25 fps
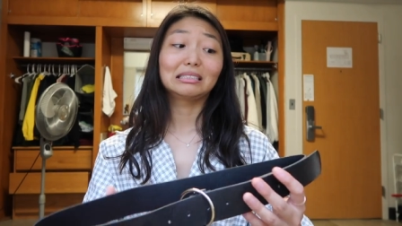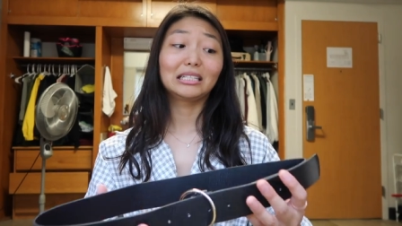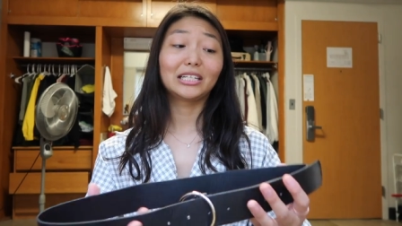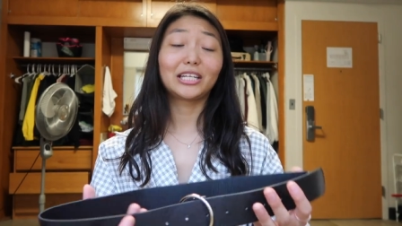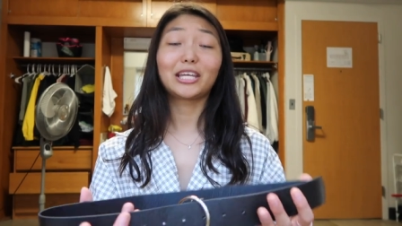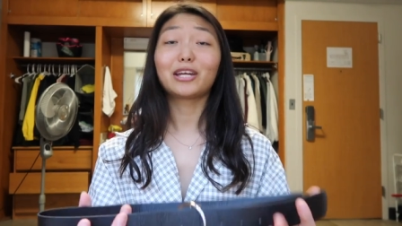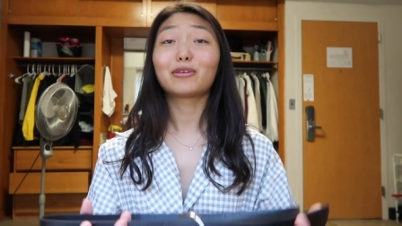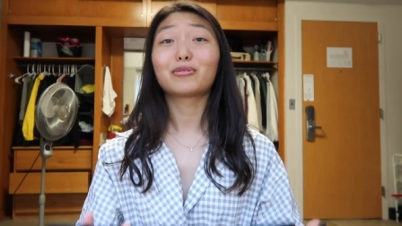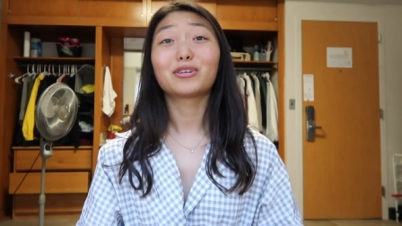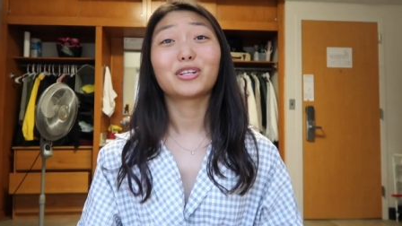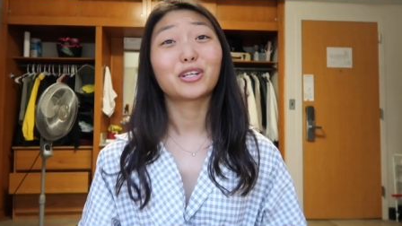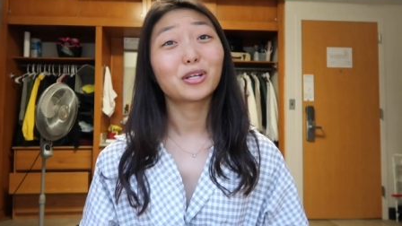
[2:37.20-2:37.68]
i
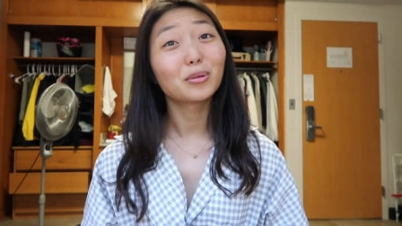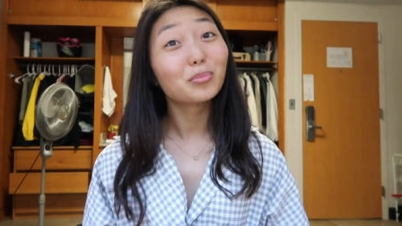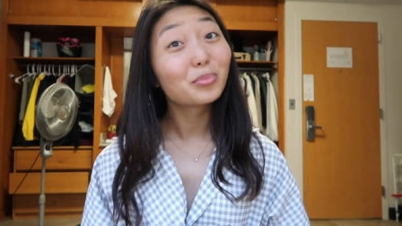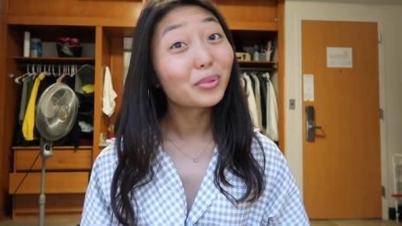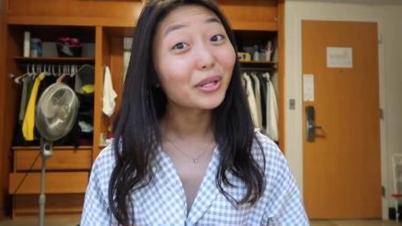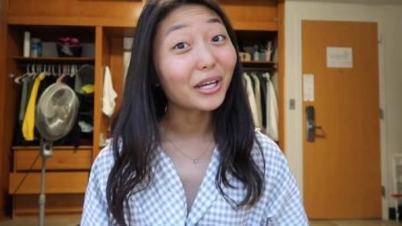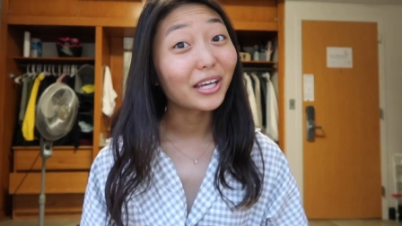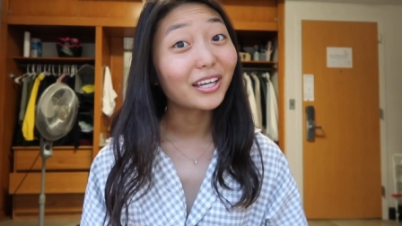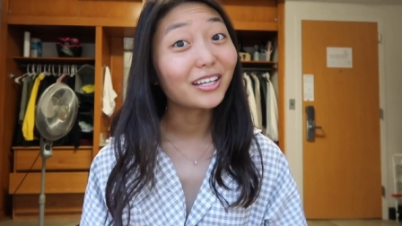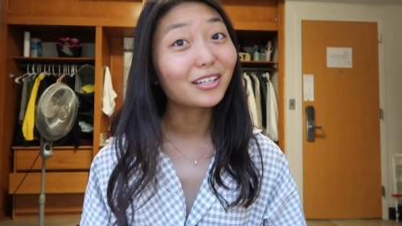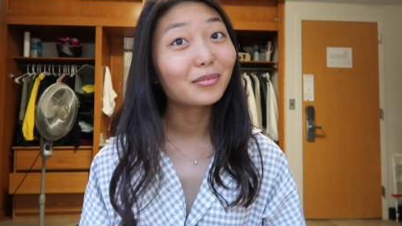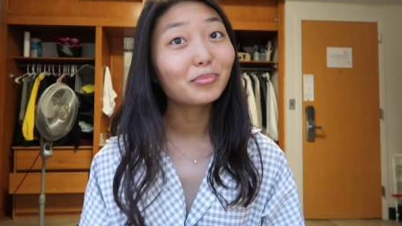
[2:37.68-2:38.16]
can't really
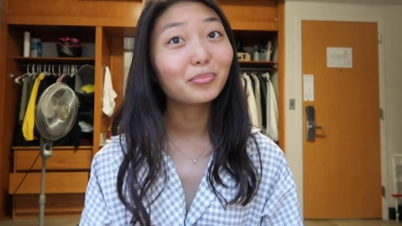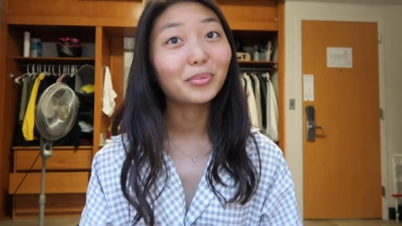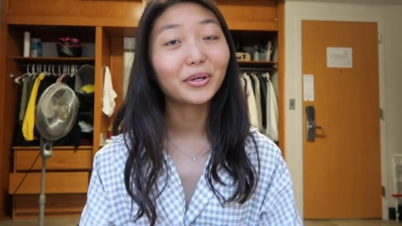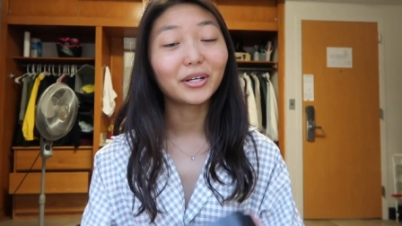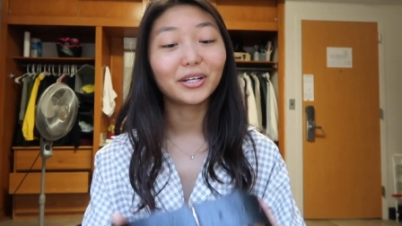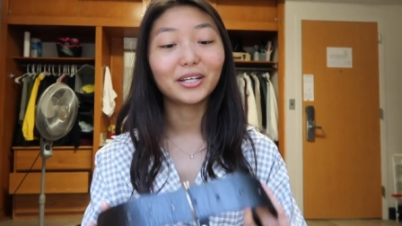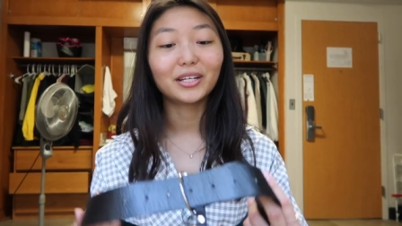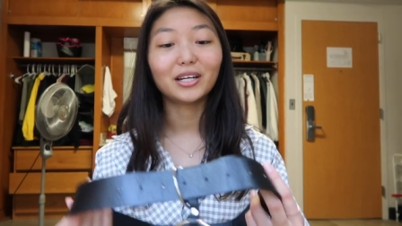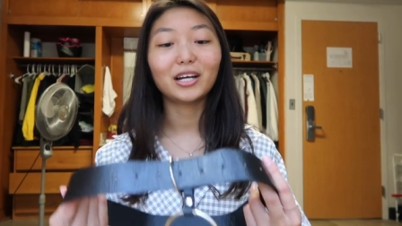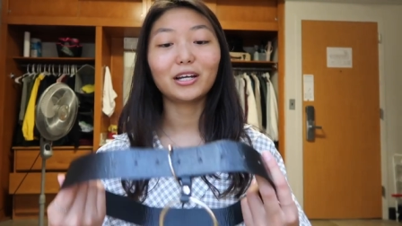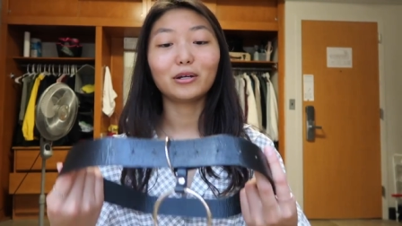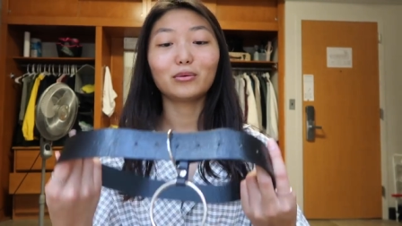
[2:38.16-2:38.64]
complain
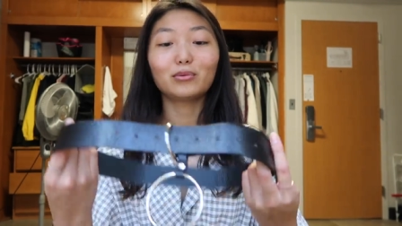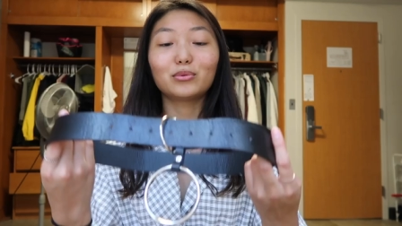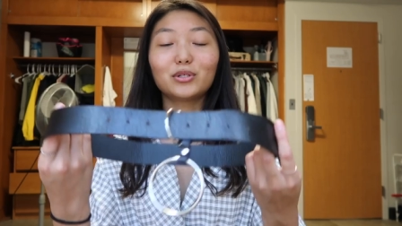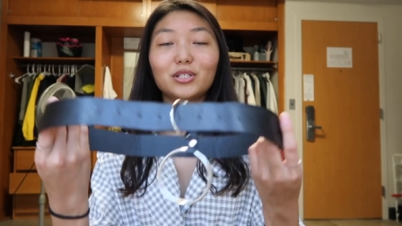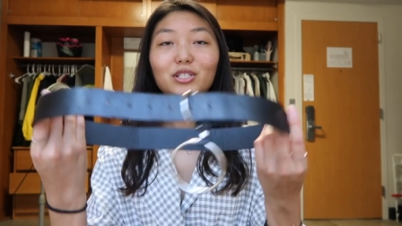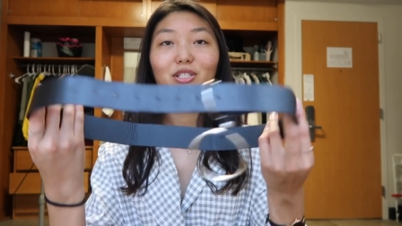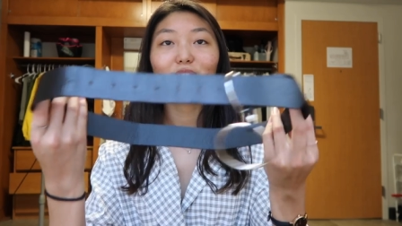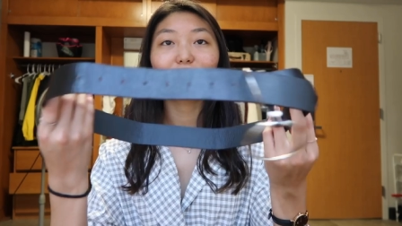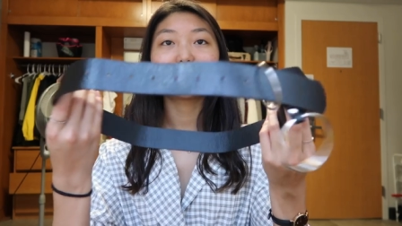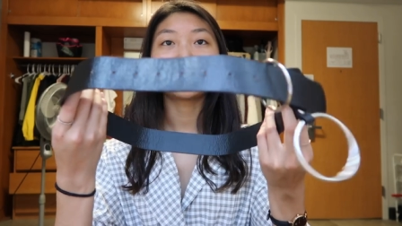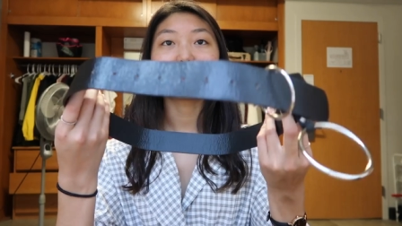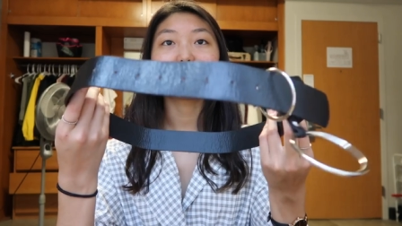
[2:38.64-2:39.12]
but i
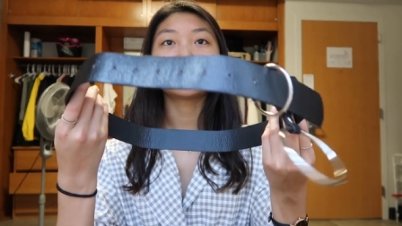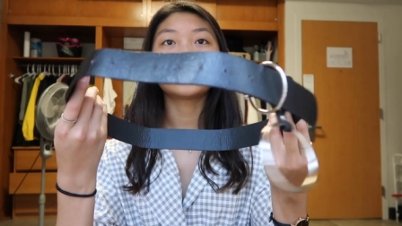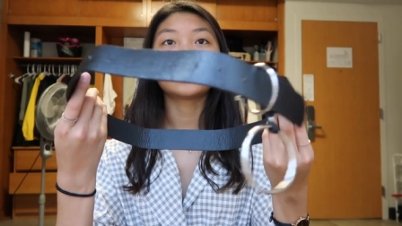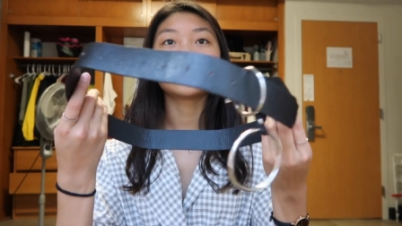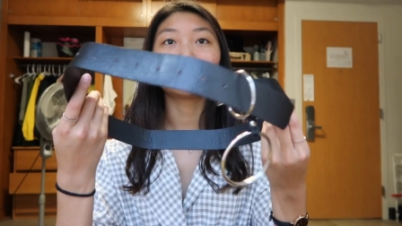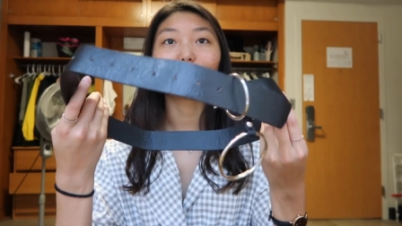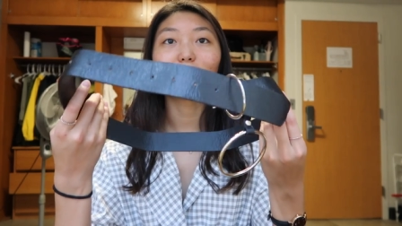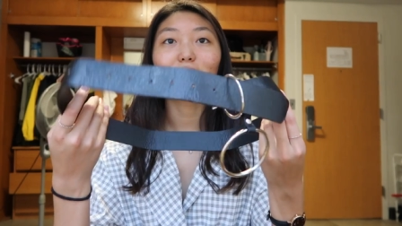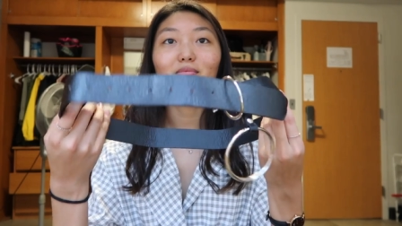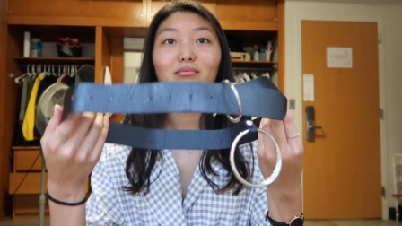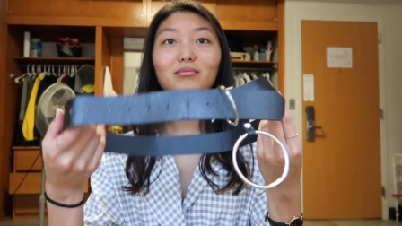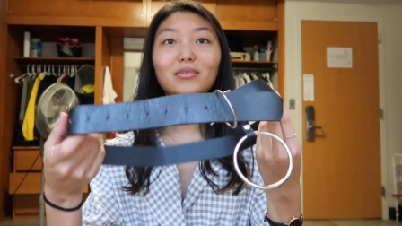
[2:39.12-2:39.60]
wish they
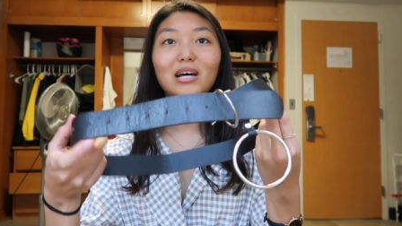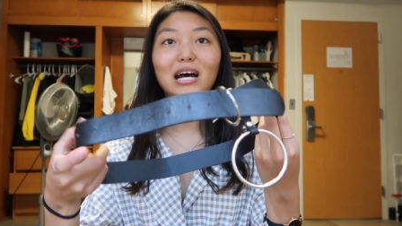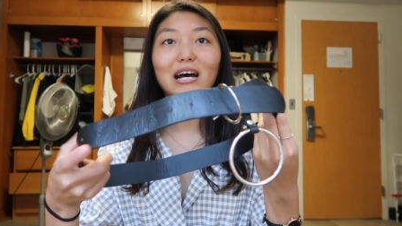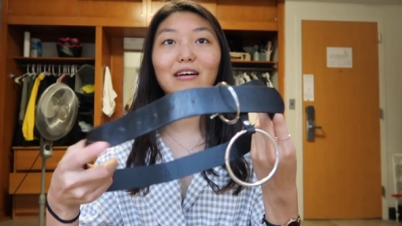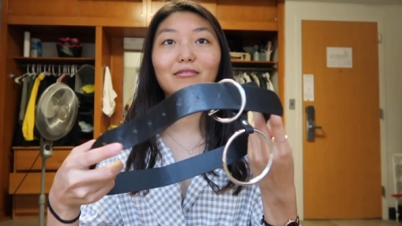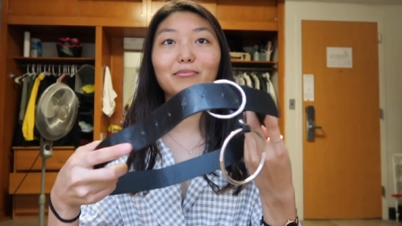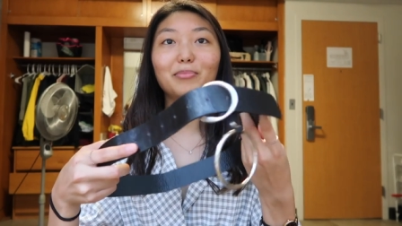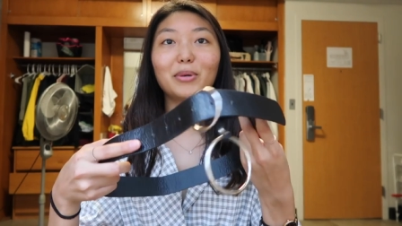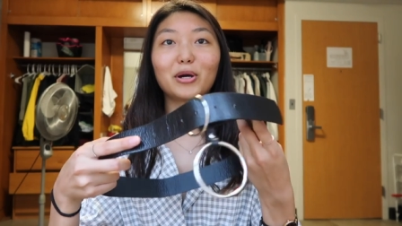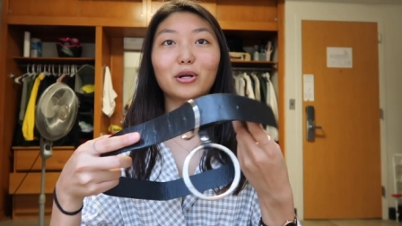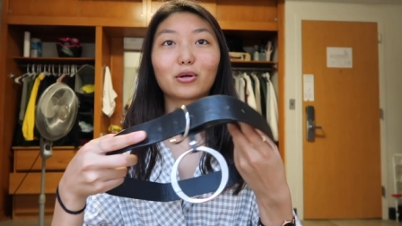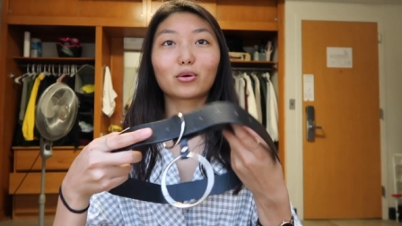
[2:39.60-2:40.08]
could
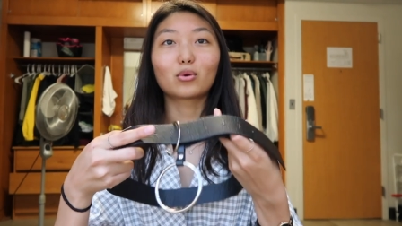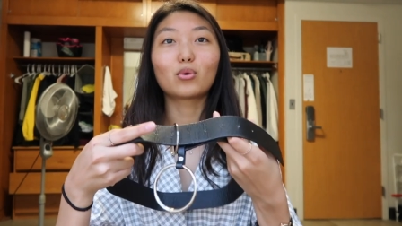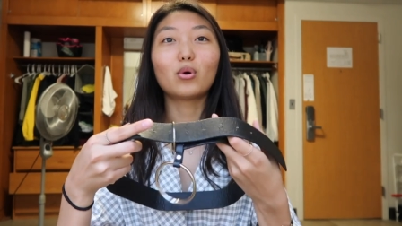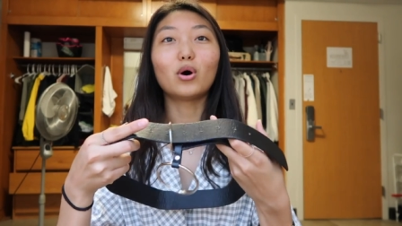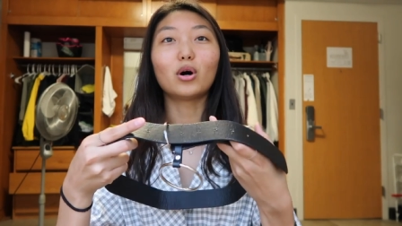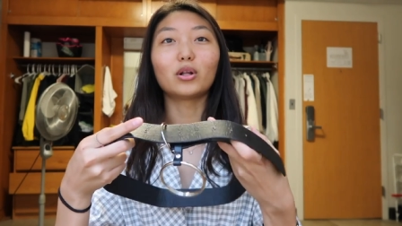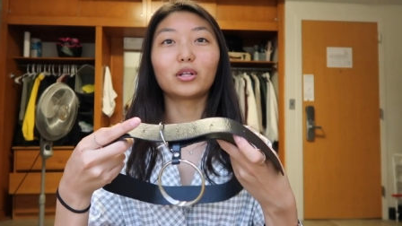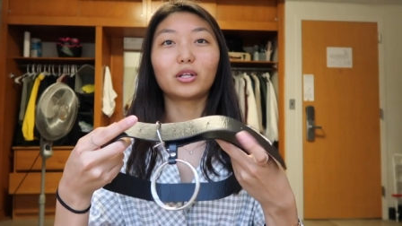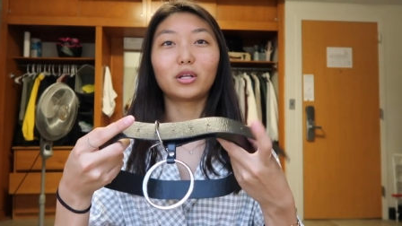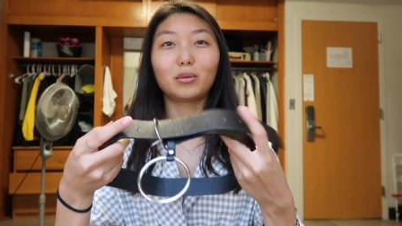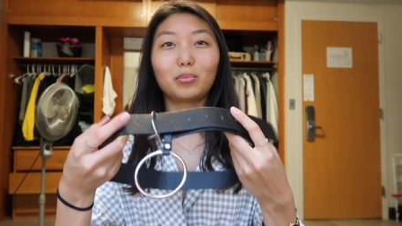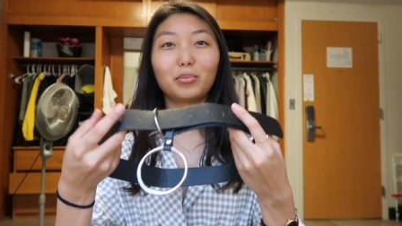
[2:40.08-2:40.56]
have better
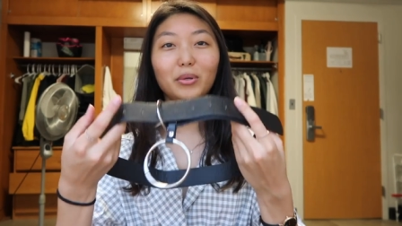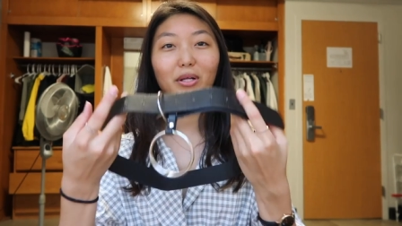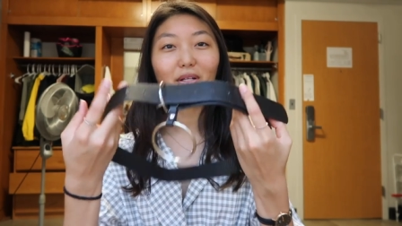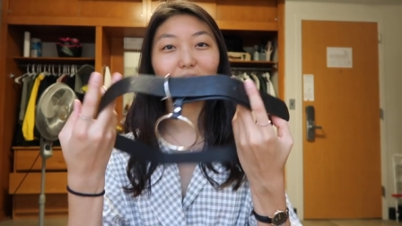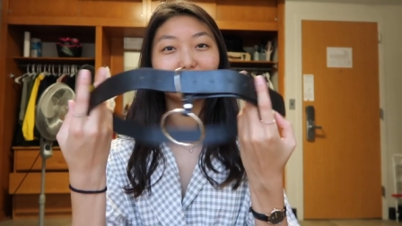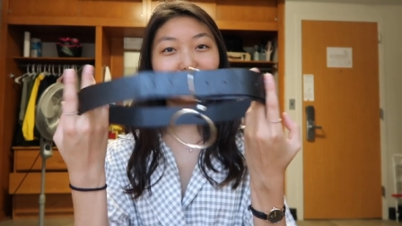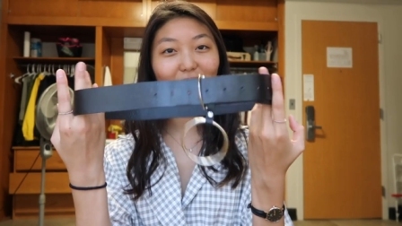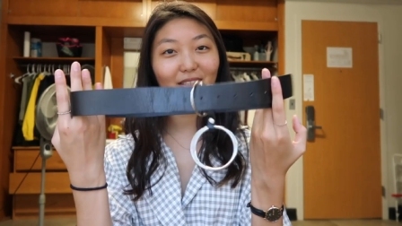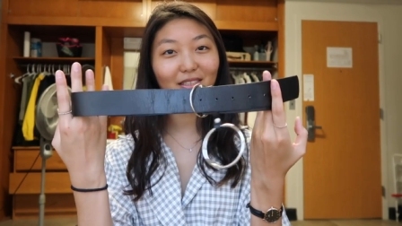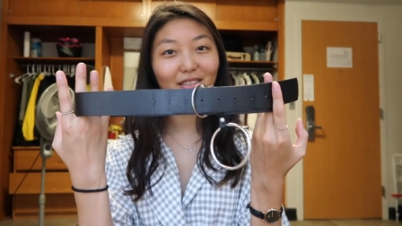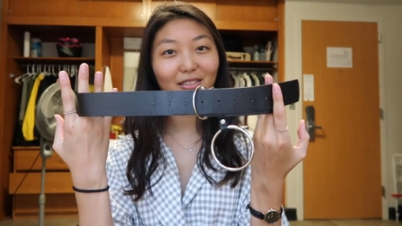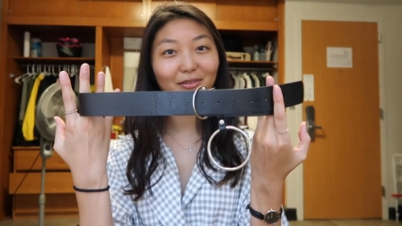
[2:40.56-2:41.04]
quality
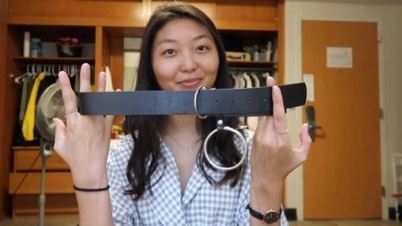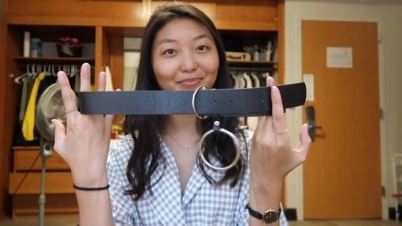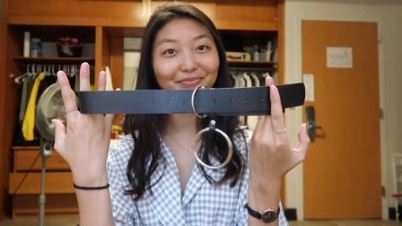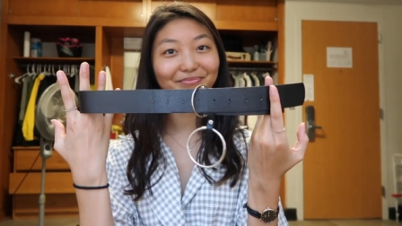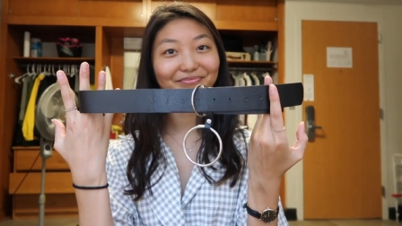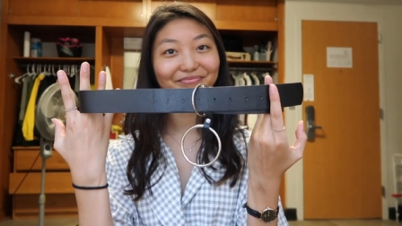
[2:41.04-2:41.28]
builds